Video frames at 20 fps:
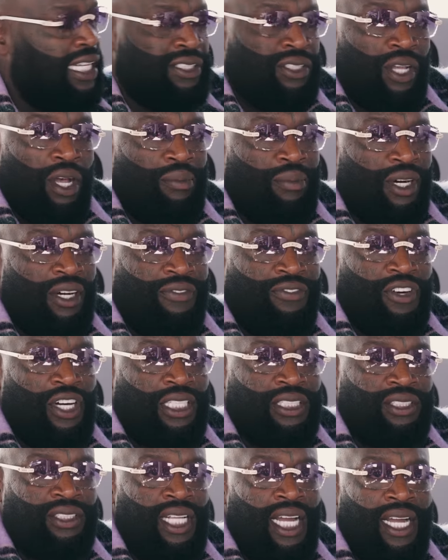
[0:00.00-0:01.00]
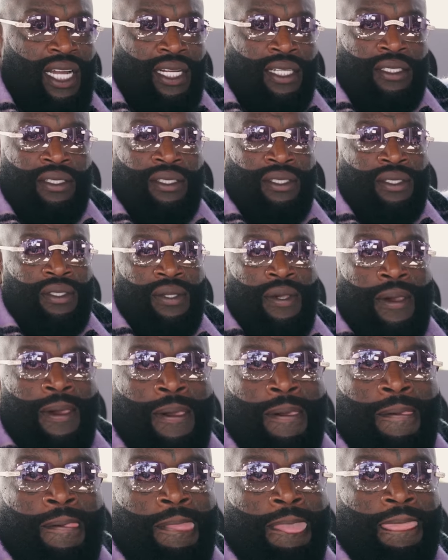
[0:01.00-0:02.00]
I saw motherfuckers dying.
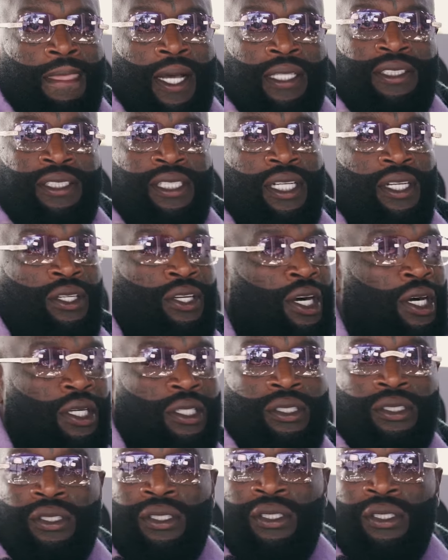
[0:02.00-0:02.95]
I said, huh?